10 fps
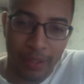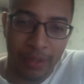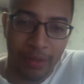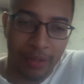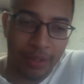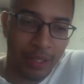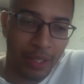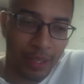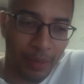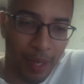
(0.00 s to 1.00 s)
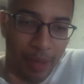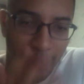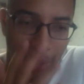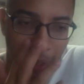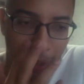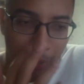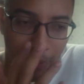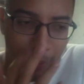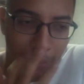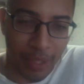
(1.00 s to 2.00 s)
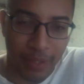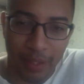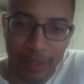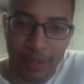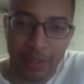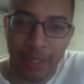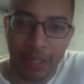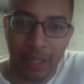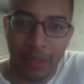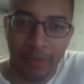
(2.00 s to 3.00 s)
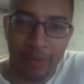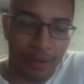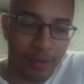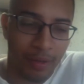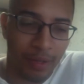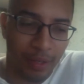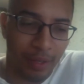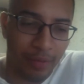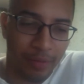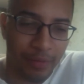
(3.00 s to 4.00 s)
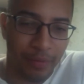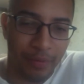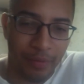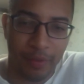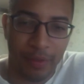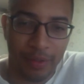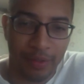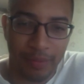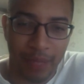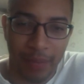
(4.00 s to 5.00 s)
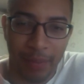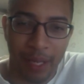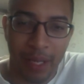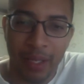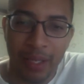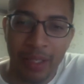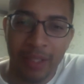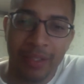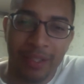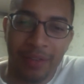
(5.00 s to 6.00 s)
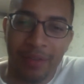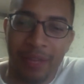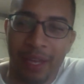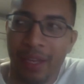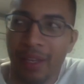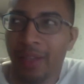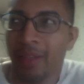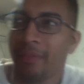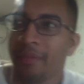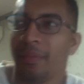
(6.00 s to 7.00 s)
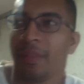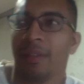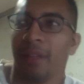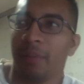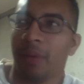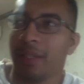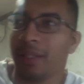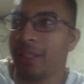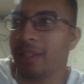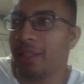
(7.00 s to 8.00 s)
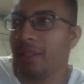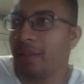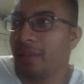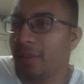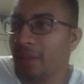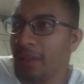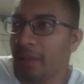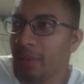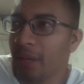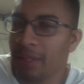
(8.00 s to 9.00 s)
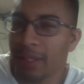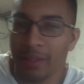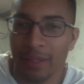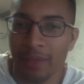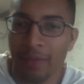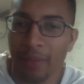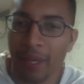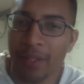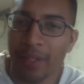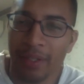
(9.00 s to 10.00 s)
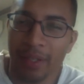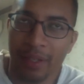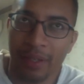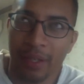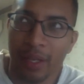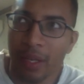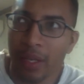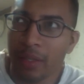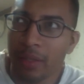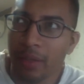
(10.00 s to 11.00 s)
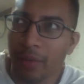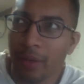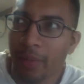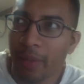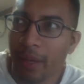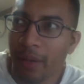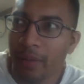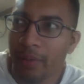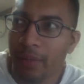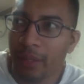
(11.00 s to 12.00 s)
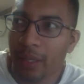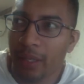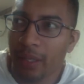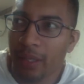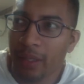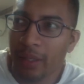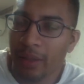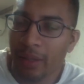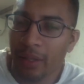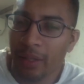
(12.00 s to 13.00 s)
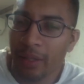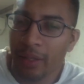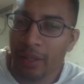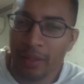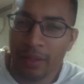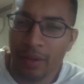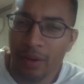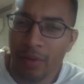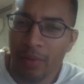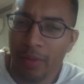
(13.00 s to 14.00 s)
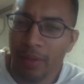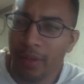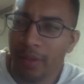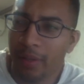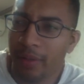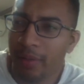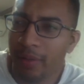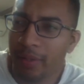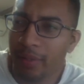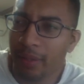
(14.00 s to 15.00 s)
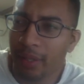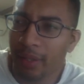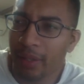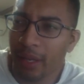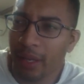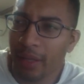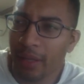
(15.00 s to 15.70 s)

see in about a month. We want to process to see if you're good enough for blah blah blah. So they like process the information, and somewhere about I think October or something like that,